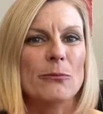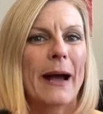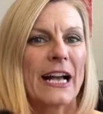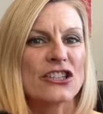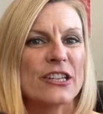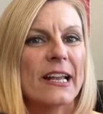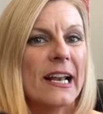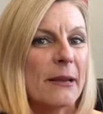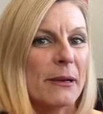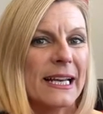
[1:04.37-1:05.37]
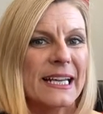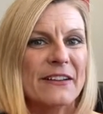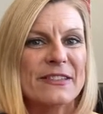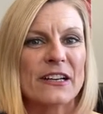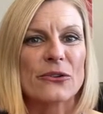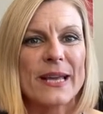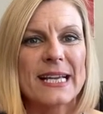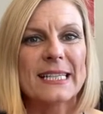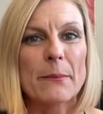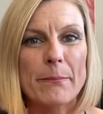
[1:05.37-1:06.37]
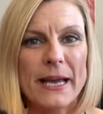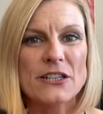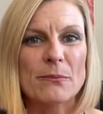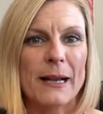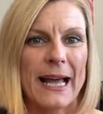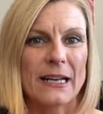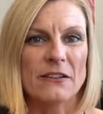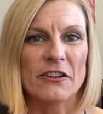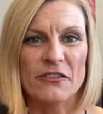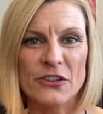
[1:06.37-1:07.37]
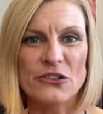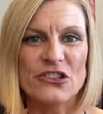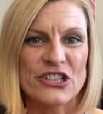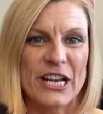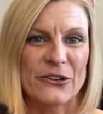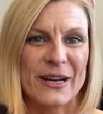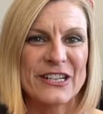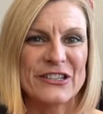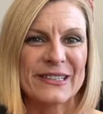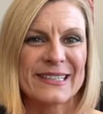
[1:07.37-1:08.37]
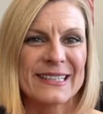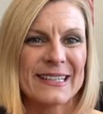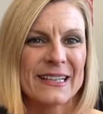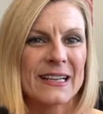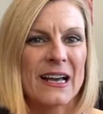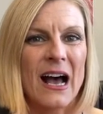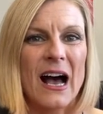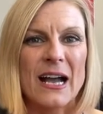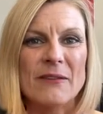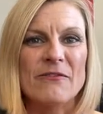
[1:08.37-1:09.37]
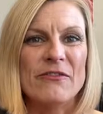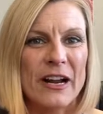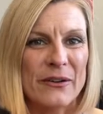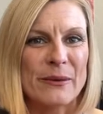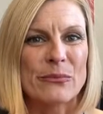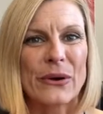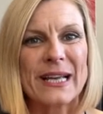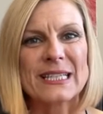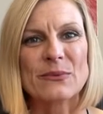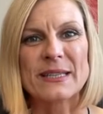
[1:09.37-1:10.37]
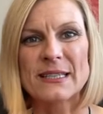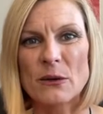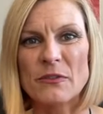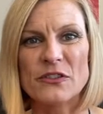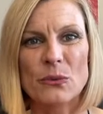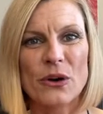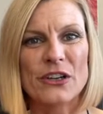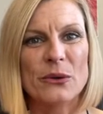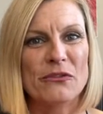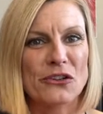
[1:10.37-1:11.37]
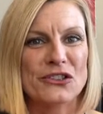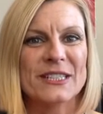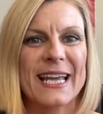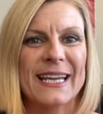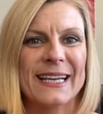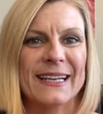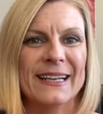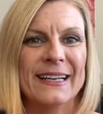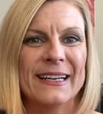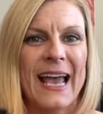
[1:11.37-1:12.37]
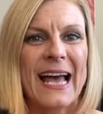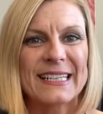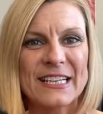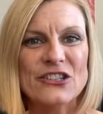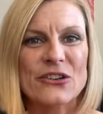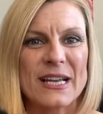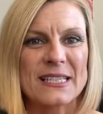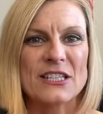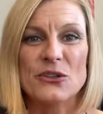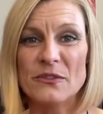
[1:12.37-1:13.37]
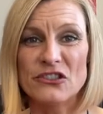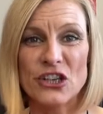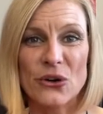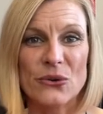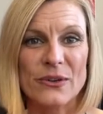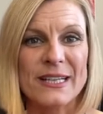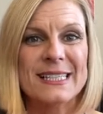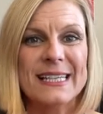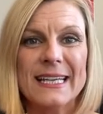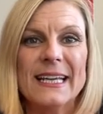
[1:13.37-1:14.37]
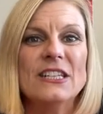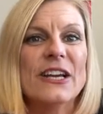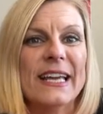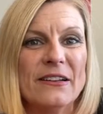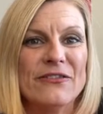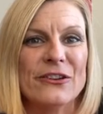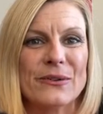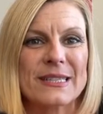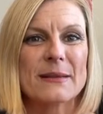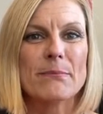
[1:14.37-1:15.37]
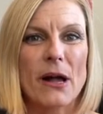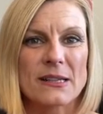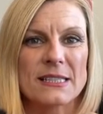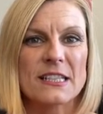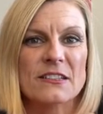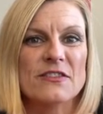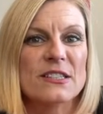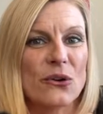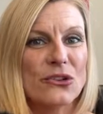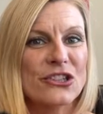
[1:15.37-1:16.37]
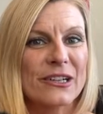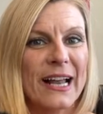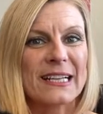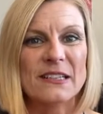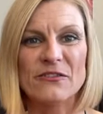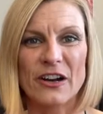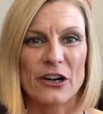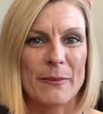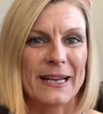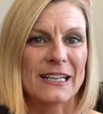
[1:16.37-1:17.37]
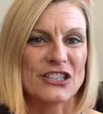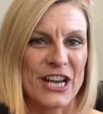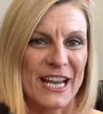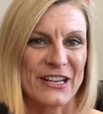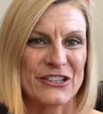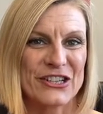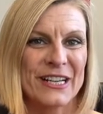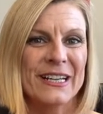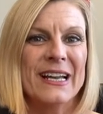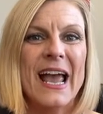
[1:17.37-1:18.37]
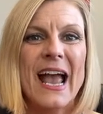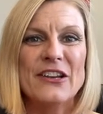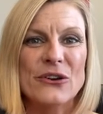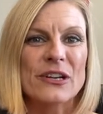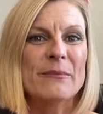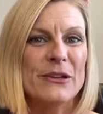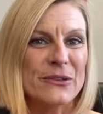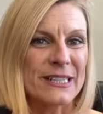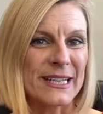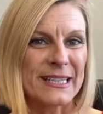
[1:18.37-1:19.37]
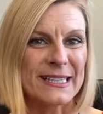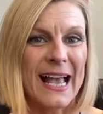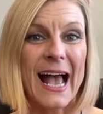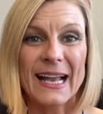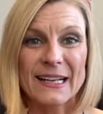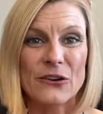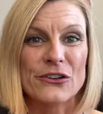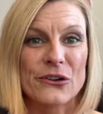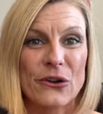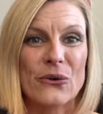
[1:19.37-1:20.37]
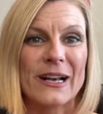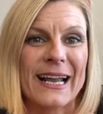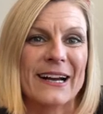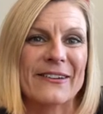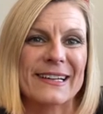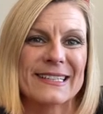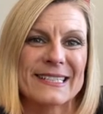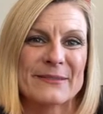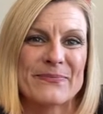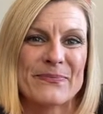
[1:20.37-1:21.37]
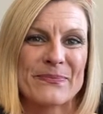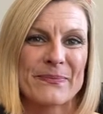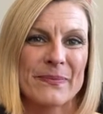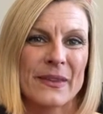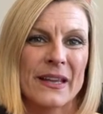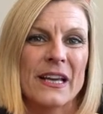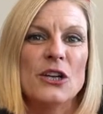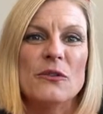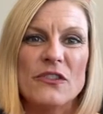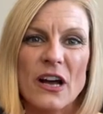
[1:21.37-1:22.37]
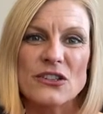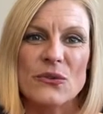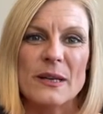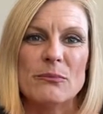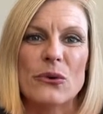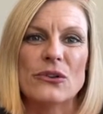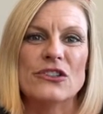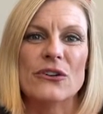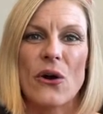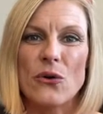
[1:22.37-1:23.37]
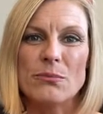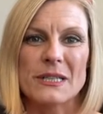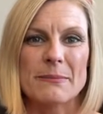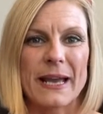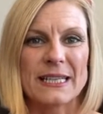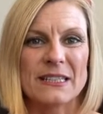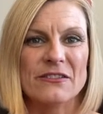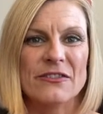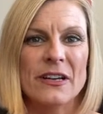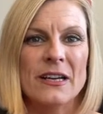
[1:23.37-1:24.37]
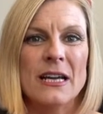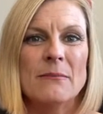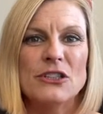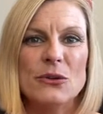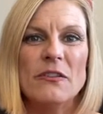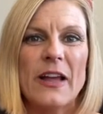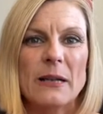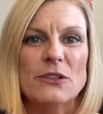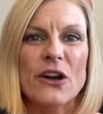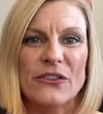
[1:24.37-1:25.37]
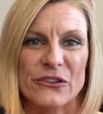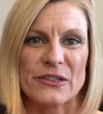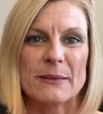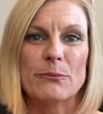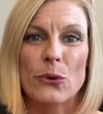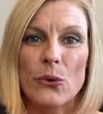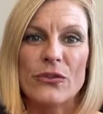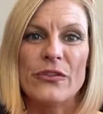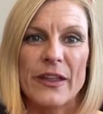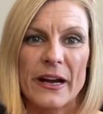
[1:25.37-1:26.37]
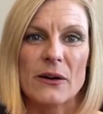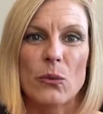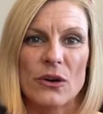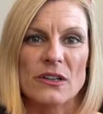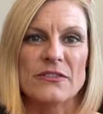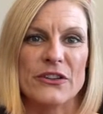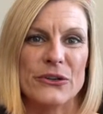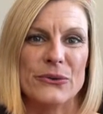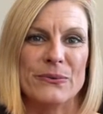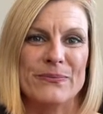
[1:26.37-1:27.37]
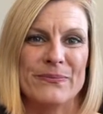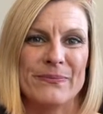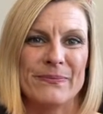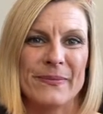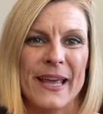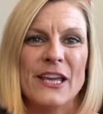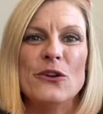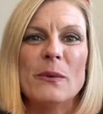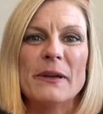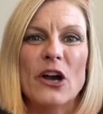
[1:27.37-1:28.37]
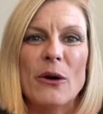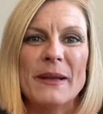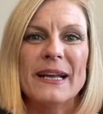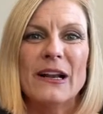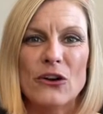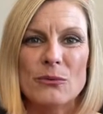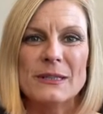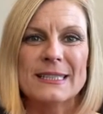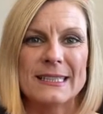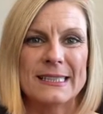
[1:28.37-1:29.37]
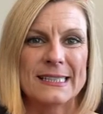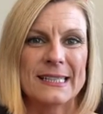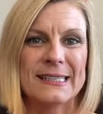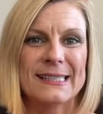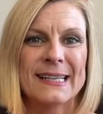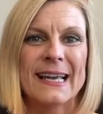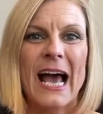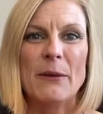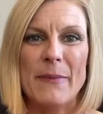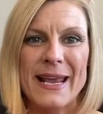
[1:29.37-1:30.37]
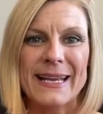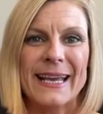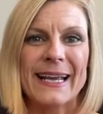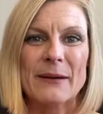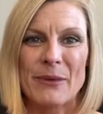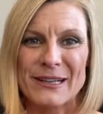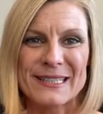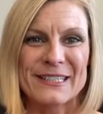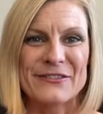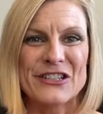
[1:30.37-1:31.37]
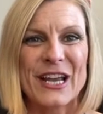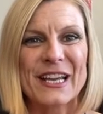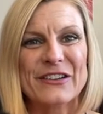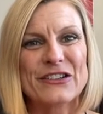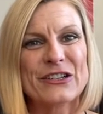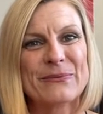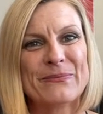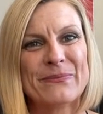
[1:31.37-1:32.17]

who passionately believes in creating a better planet for future generations, I am very impressed with some of the work you have undertaken and interest you have shown in seeking to influence positive social and environmental change in your communities and your local areas. You have not only broadened your own perspective, but you have helped others broaden their worldview. You are becoming global citizens and making a positive change.